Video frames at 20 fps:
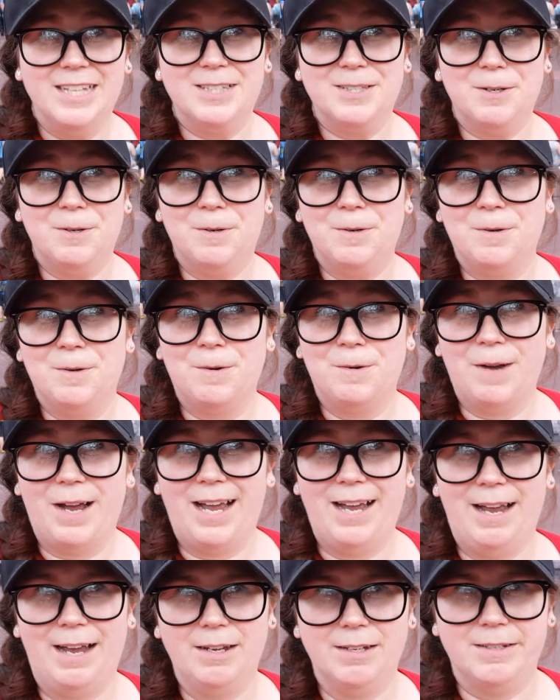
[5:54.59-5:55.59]
So
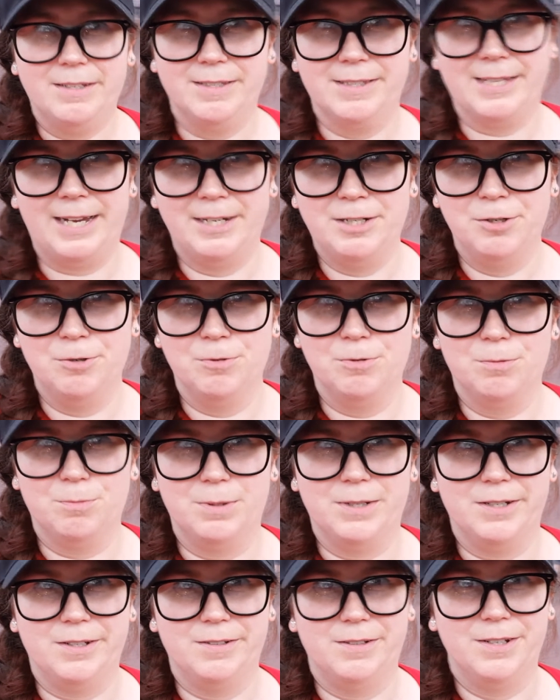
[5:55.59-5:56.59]
stay tuned,
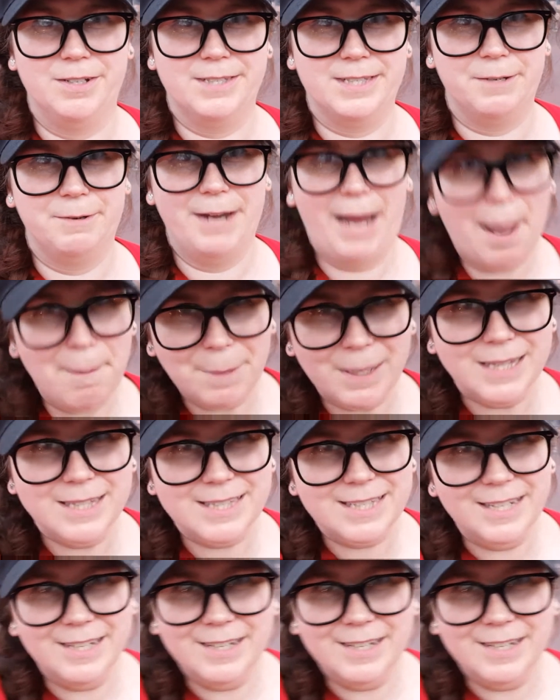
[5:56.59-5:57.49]
we'll see what happens.